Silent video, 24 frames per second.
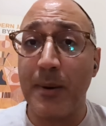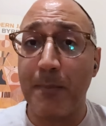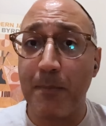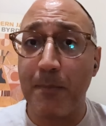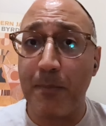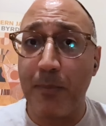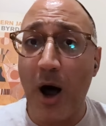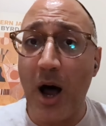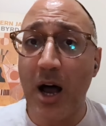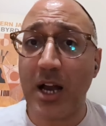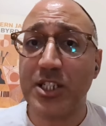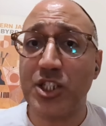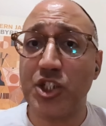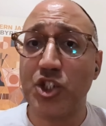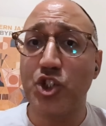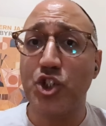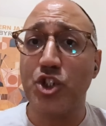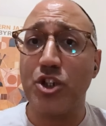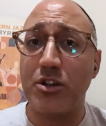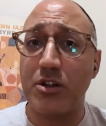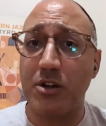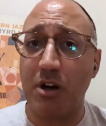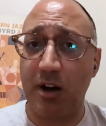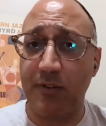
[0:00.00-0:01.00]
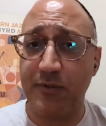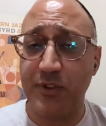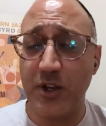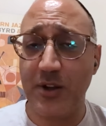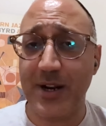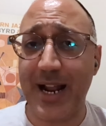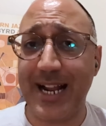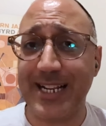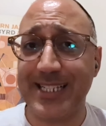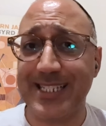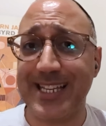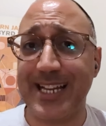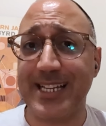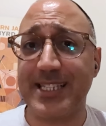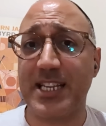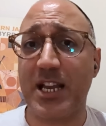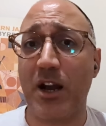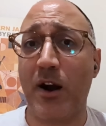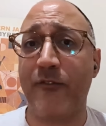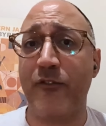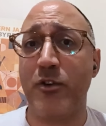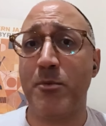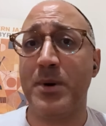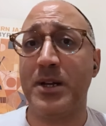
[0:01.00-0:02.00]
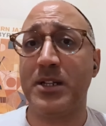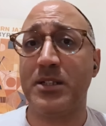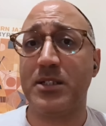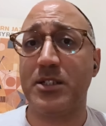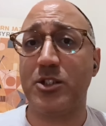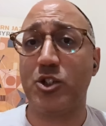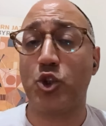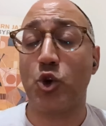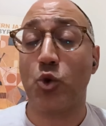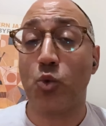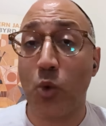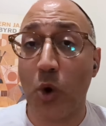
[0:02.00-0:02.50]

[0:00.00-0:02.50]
the posture of the United States government